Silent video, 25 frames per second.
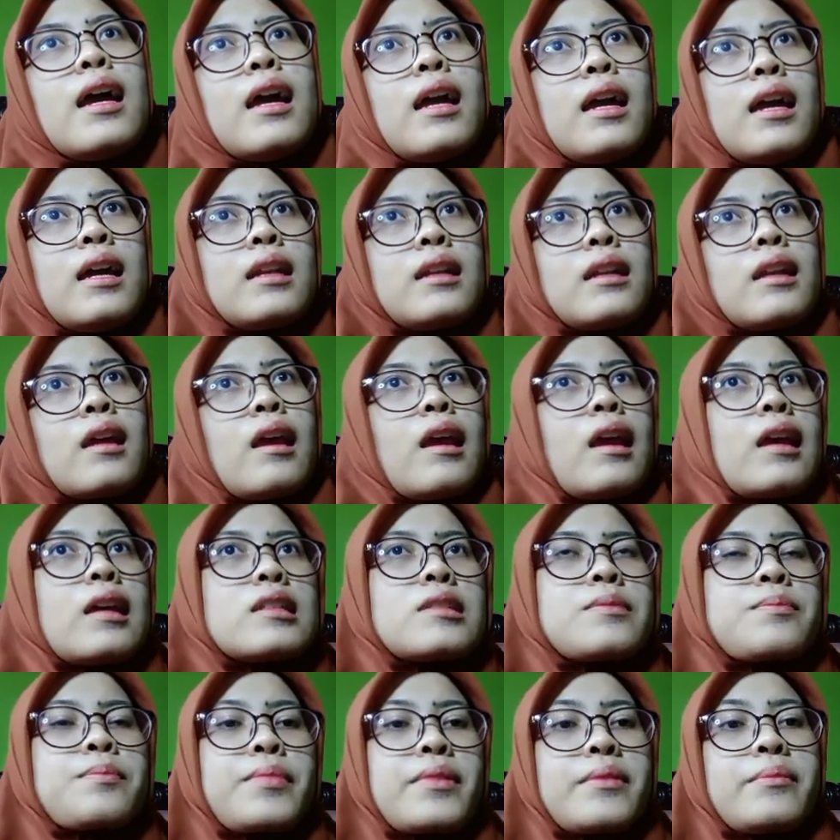and as
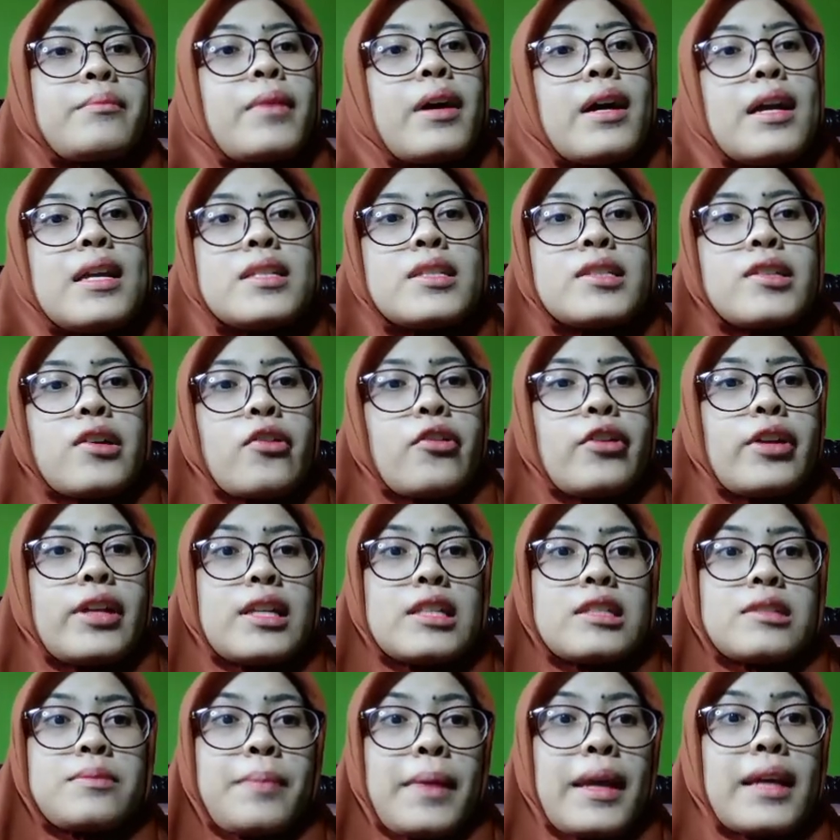promised or
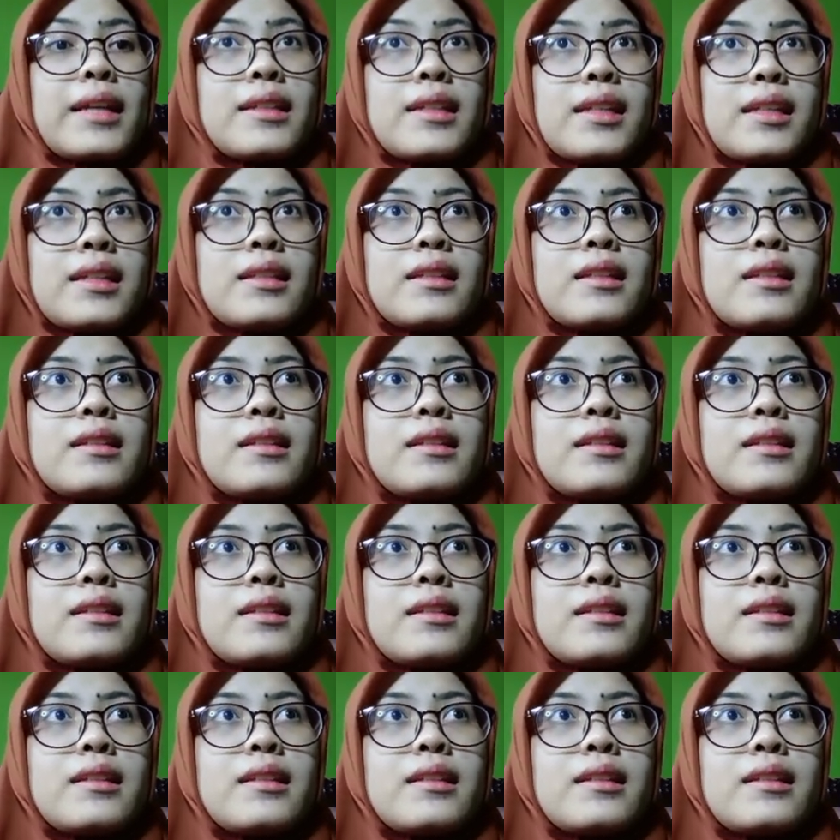expected.